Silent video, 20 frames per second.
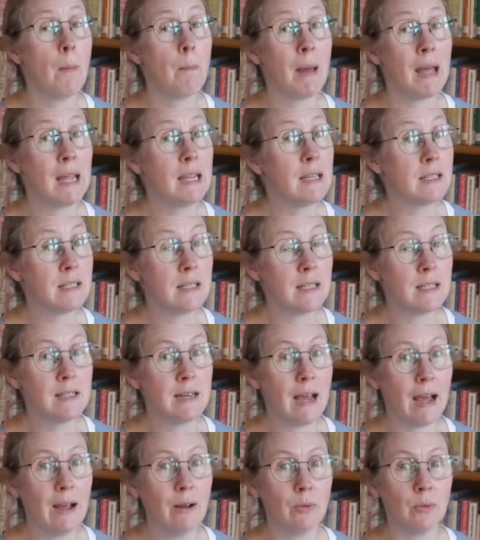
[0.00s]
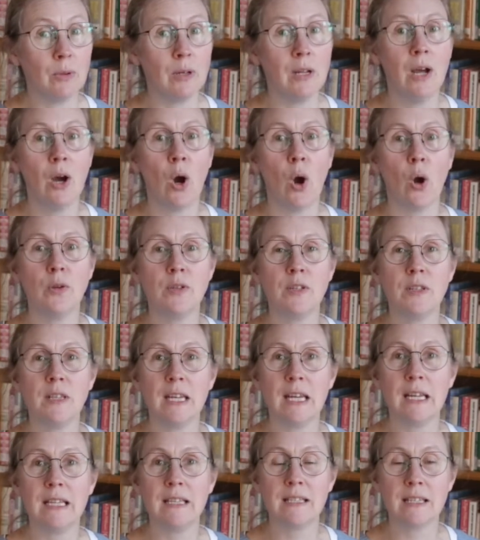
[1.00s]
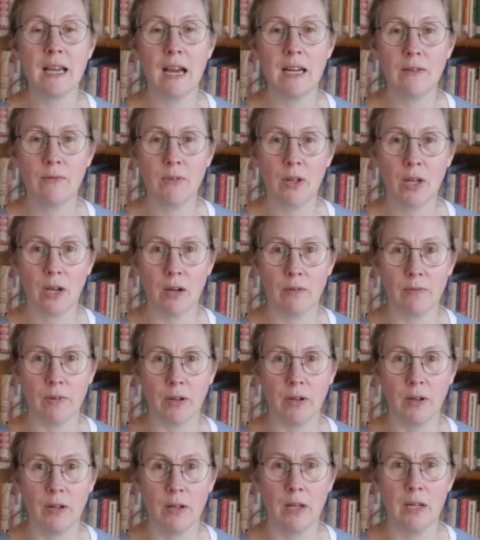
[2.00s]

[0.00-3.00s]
pasted down onto the inside of the cover